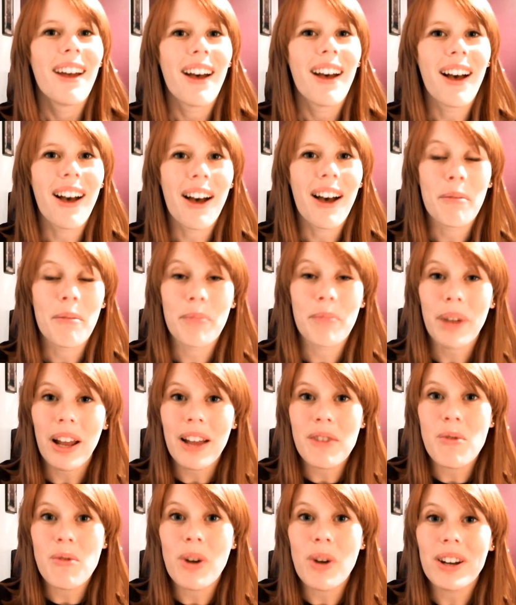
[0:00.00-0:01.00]
But
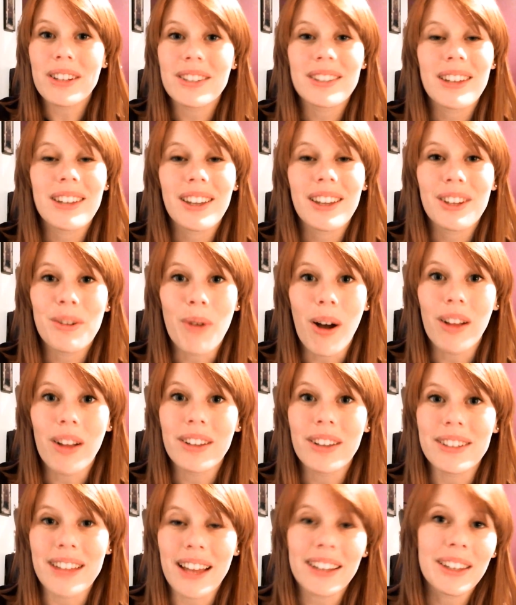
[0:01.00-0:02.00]
I wanted to tell you all
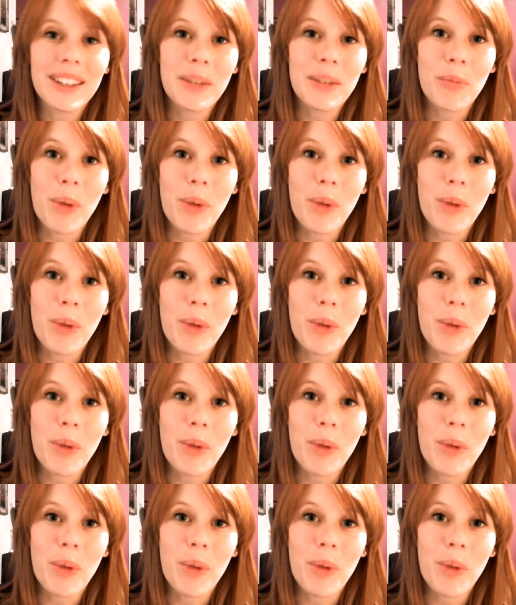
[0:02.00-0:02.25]
exactly